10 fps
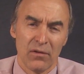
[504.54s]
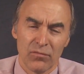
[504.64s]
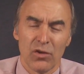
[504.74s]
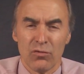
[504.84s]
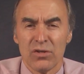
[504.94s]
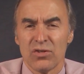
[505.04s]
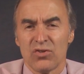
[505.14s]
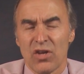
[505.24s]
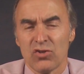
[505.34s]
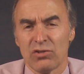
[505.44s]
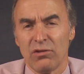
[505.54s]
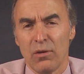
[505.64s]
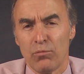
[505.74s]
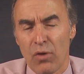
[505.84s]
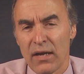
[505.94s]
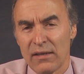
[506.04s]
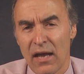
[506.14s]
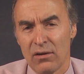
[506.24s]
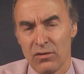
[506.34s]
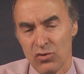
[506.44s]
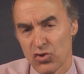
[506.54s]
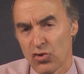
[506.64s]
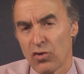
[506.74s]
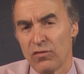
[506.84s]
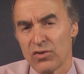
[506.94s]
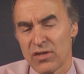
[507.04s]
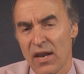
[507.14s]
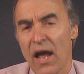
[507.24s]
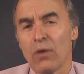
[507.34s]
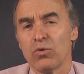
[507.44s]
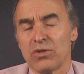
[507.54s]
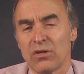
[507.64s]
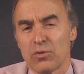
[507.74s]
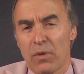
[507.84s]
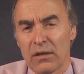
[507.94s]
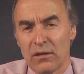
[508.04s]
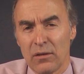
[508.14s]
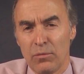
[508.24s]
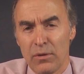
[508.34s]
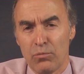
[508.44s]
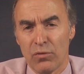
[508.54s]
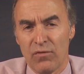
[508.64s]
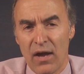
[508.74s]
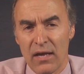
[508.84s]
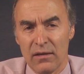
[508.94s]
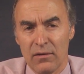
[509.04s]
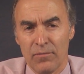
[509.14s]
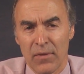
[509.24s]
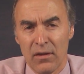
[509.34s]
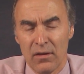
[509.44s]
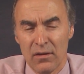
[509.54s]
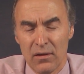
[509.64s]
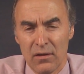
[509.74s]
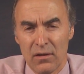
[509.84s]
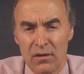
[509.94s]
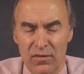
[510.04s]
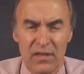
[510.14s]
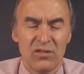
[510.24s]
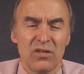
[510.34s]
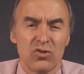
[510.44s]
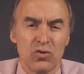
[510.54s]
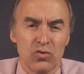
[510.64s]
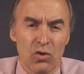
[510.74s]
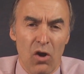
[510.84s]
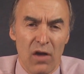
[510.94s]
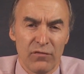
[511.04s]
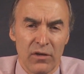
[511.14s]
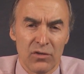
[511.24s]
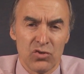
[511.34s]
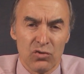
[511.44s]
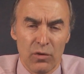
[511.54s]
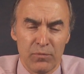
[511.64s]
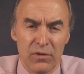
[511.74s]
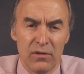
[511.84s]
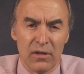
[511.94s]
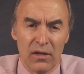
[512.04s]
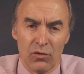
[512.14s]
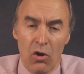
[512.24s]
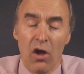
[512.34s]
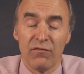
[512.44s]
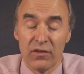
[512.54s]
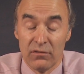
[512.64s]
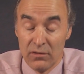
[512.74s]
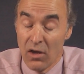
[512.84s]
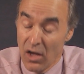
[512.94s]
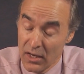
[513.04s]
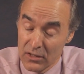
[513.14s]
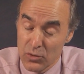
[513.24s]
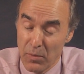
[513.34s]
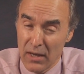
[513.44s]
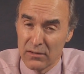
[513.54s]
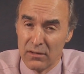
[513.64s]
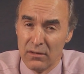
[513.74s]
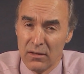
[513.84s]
there is essentially a breakdown in the service that I was expecting to be provided. And these issues are often unscripted and they're often unexpected.